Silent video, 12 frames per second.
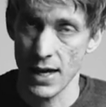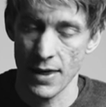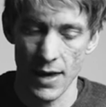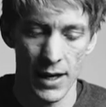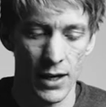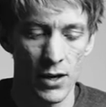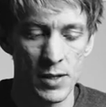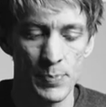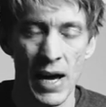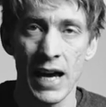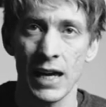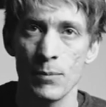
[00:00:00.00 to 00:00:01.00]
and then it goes
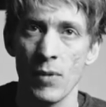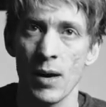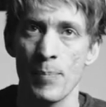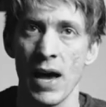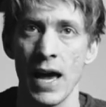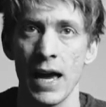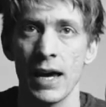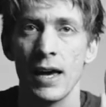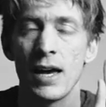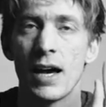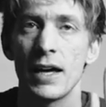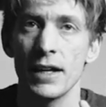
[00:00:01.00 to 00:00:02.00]
back in my bag
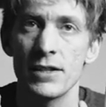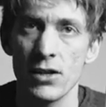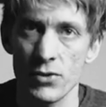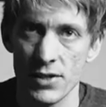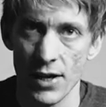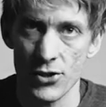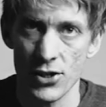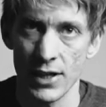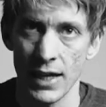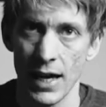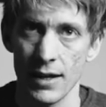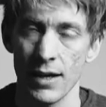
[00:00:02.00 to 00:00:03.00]
and I don't touch it
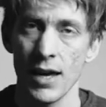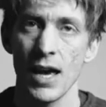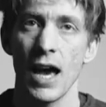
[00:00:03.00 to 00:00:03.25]
again.